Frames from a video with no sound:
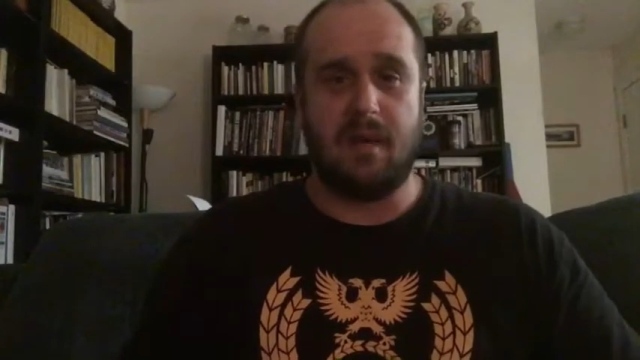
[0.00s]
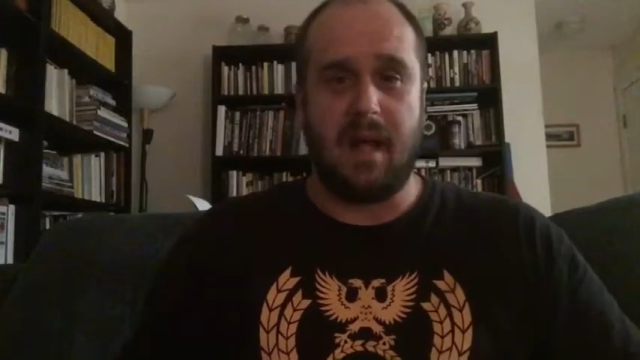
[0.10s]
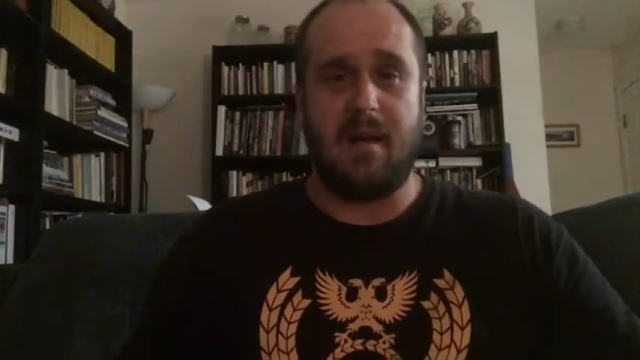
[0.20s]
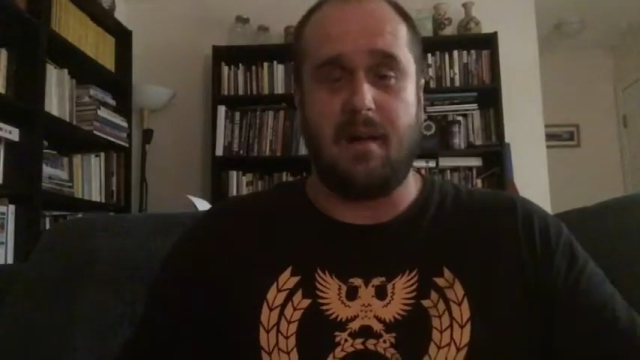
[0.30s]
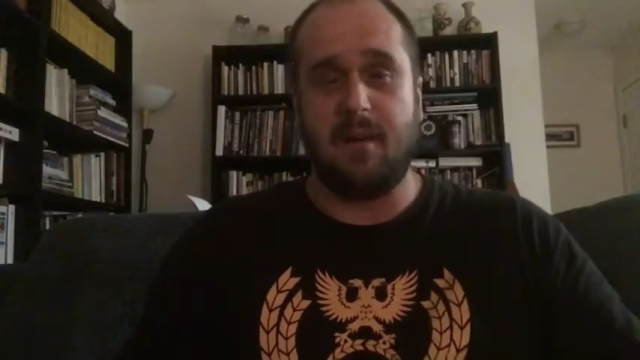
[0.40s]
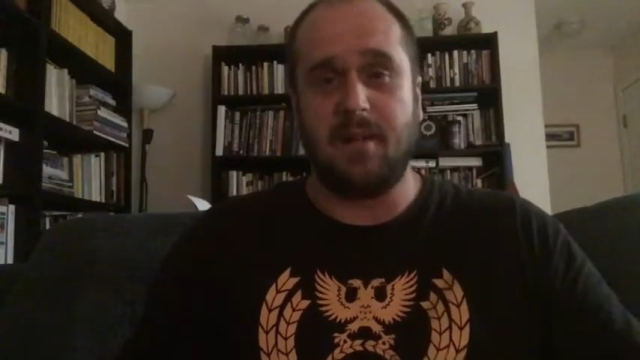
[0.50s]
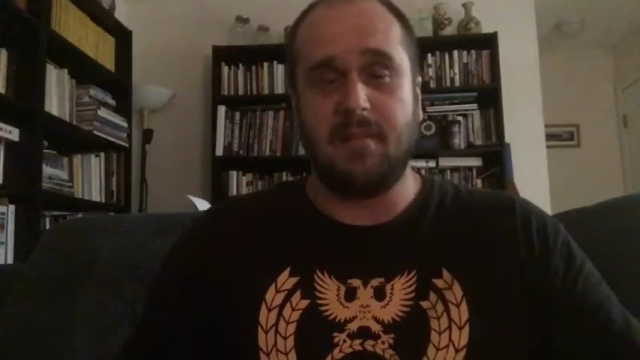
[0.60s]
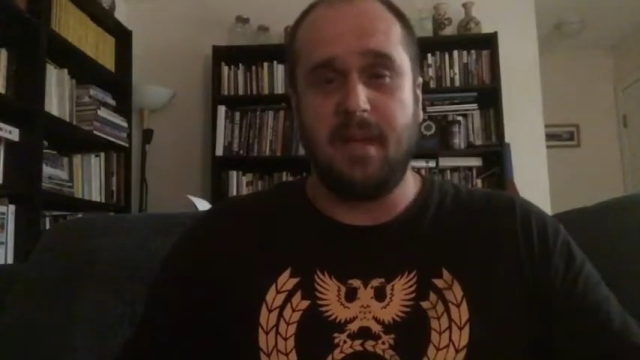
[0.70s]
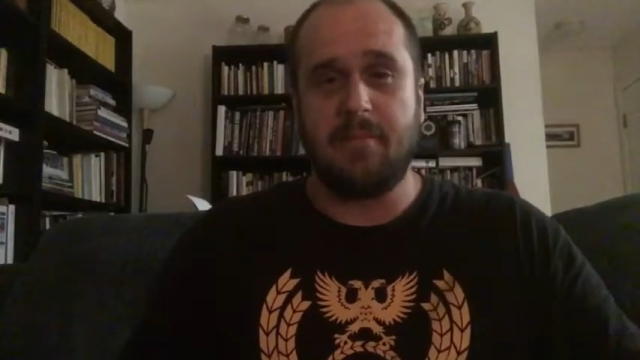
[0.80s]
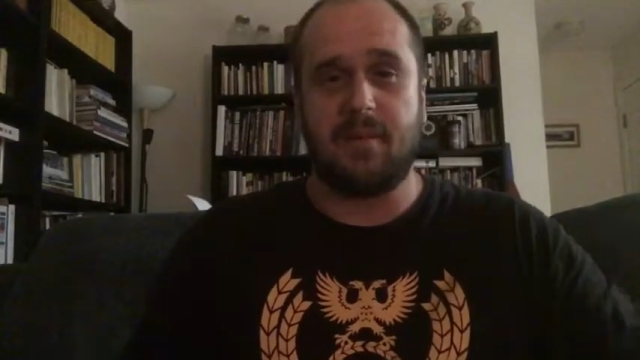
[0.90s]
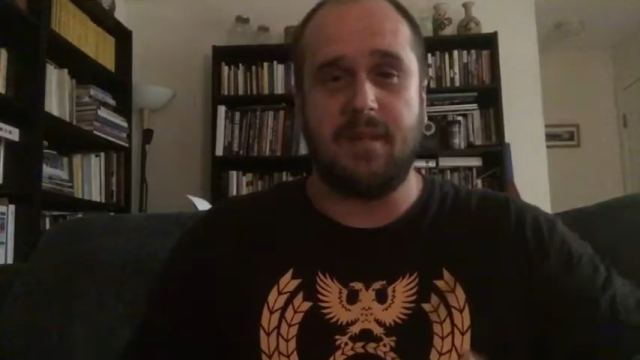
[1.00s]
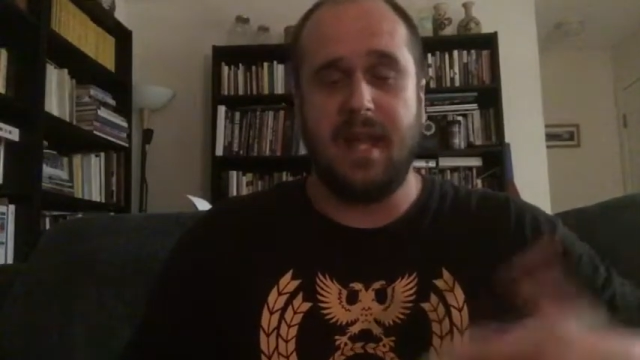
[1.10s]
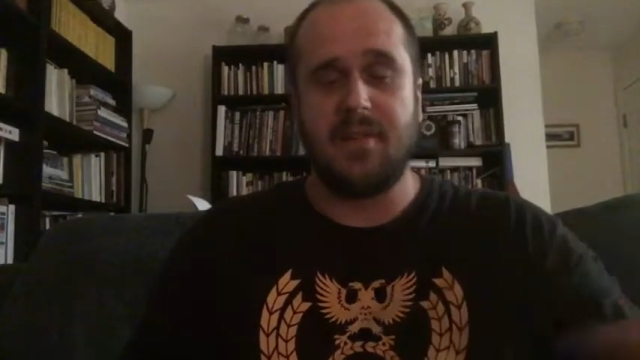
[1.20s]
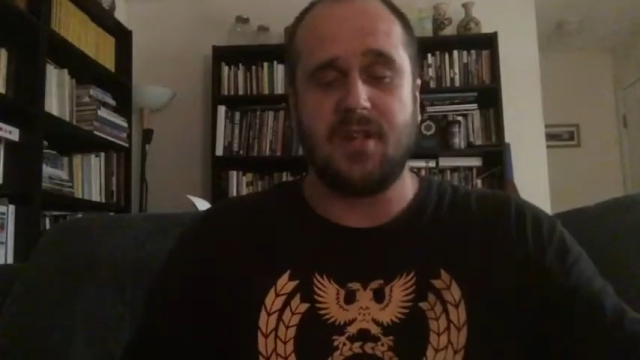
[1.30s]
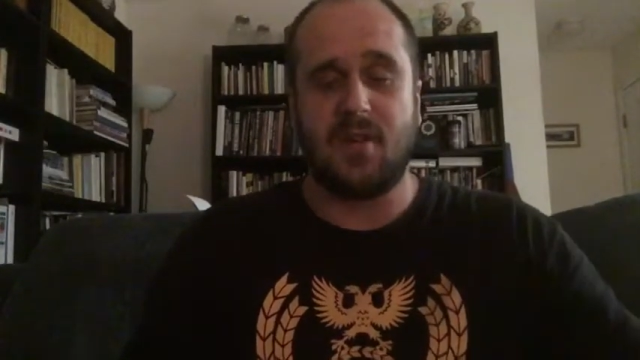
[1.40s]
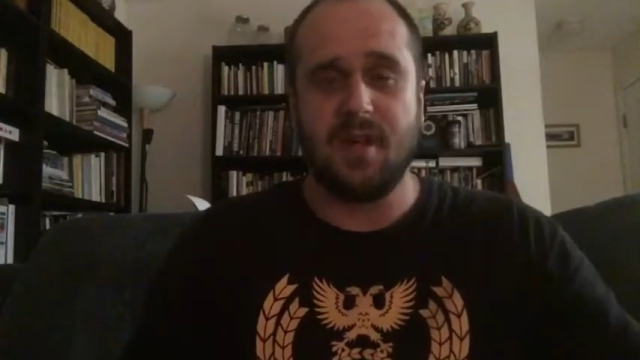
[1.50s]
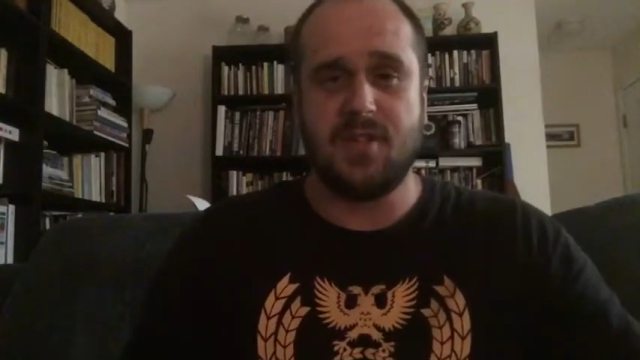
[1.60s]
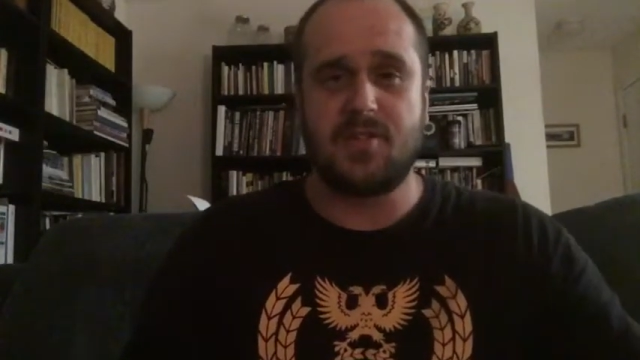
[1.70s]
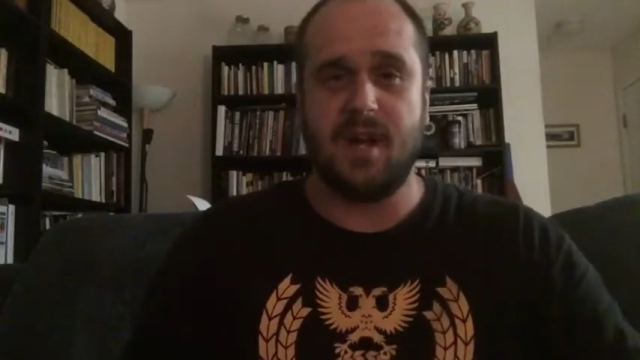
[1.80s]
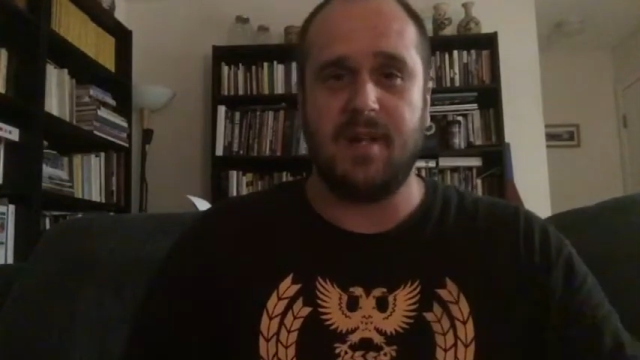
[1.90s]
among the people the ancient
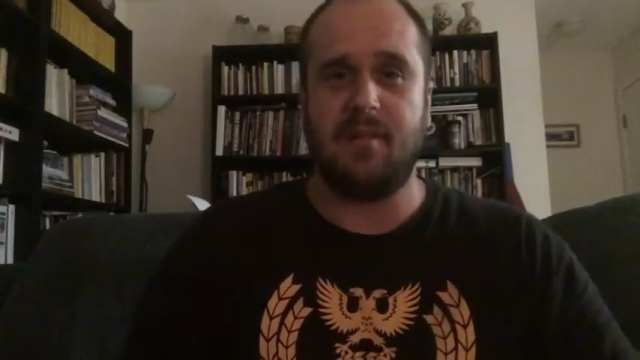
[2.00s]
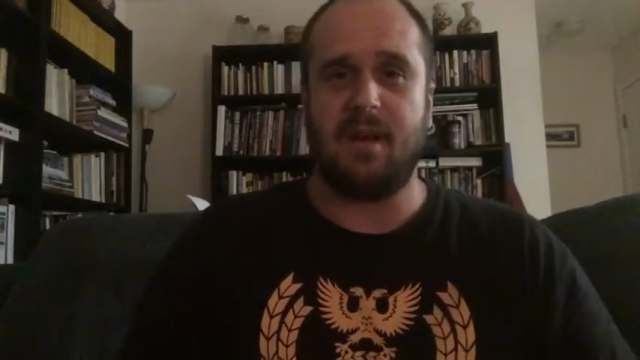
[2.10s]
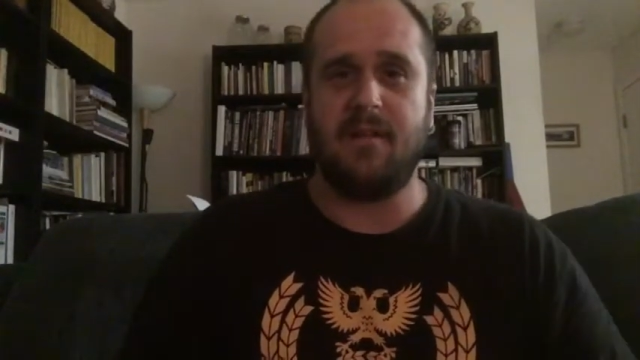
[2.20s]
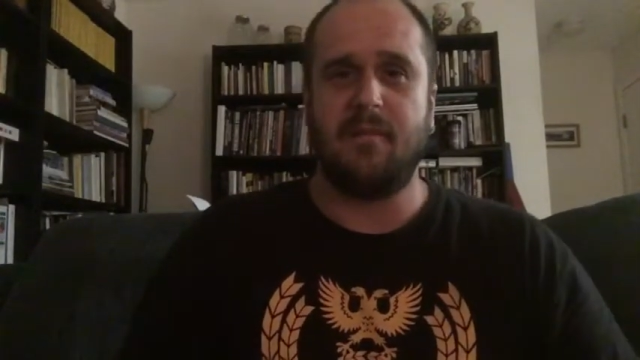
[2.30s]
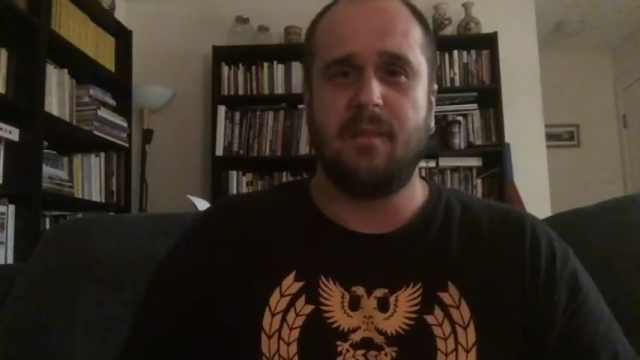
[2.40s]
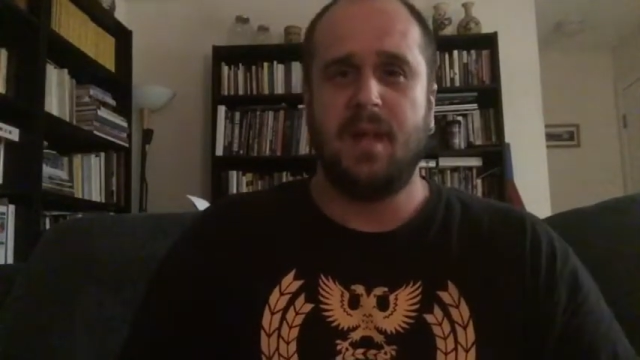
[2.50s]
Greeks traded with.